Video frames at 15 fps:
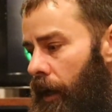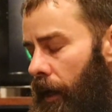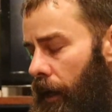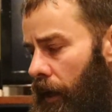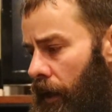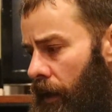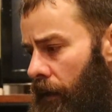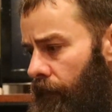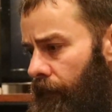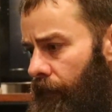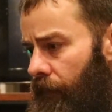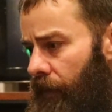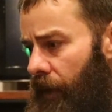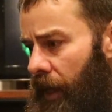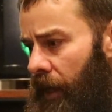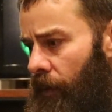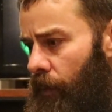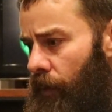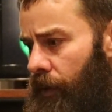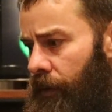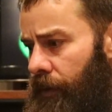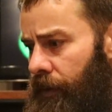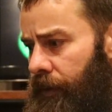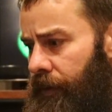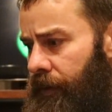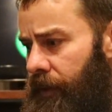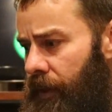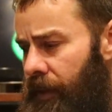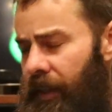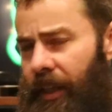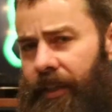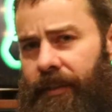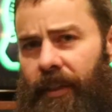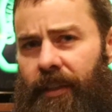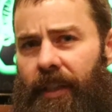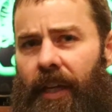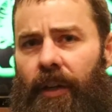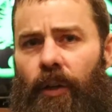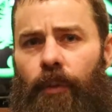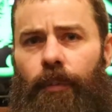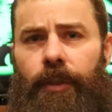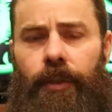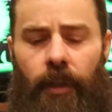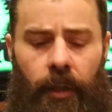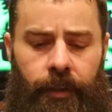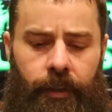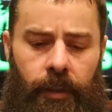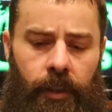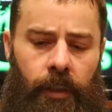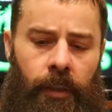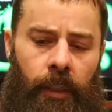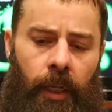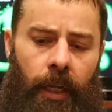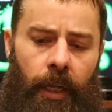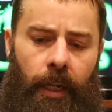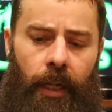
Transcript: I think I sent that home in Johnson.